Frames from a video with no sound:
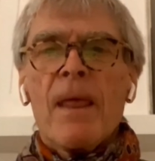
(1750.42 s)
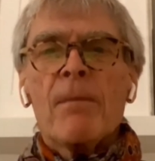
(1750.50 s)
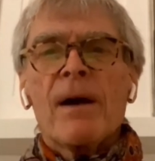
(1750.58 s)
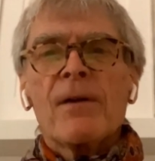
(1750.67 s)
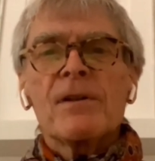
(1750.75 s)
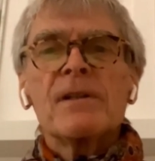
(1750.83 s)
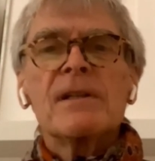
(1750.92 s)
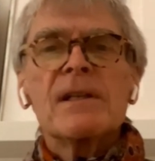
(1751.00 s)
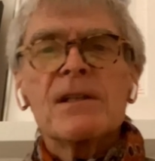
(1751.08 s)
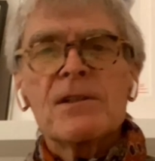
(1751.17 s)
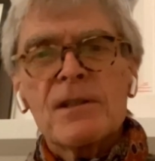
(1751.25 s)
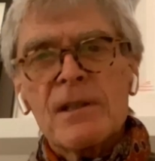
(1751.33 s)
about the
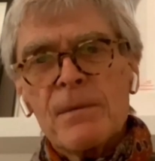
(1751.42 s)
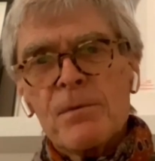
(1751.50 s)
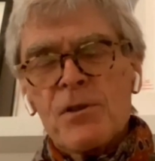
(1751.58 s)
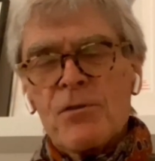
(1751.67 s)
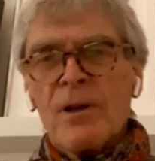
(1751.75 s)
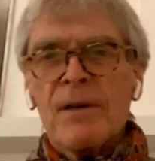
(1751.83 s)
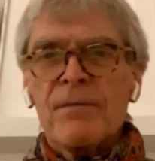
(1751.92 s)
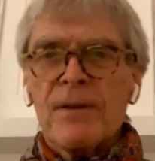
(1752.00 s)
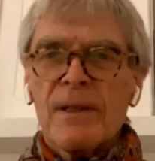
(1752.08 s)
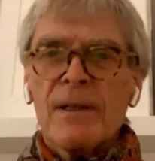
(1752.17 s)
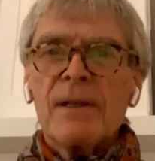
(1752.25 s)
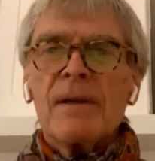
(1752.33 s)
need to keep
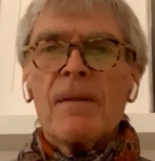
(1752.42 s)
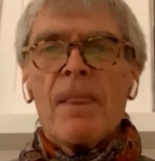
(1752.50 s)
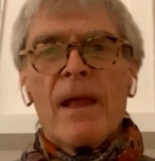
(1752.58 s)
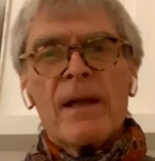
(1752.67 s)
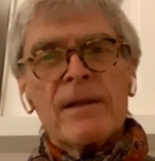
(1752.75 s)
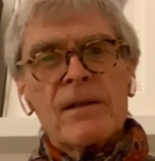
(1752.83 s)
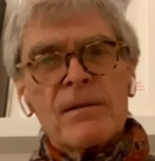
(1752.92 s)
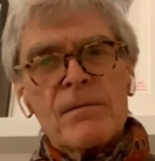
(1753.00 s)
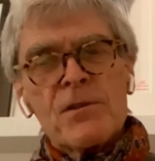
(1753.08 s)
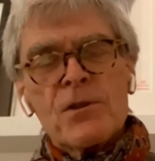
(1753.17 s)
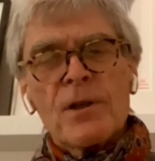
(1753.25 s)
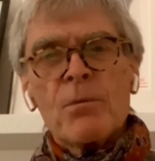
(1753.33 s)
striving, and that
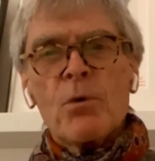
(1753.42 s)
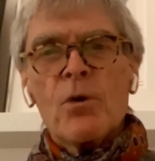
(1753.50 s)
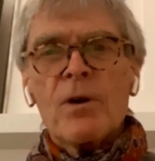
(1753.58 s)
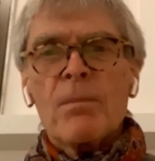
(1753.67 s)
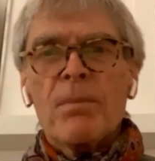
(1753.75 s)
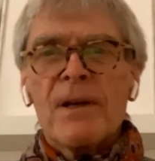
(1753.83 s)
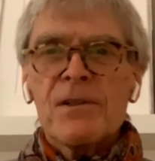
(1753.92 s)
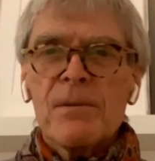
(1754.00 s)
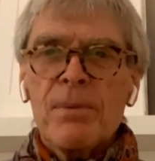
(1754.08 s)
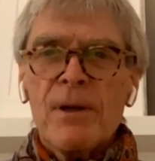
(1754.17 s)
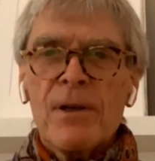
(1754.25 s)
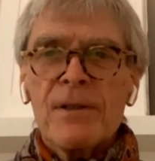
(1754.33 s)
Johnny Walker plays
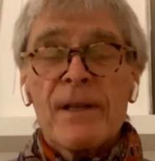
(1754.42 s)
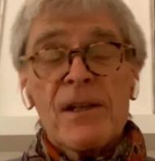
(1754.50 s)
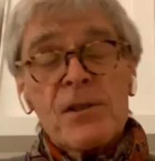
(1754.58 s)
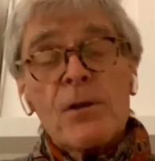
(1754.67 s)
a part in that.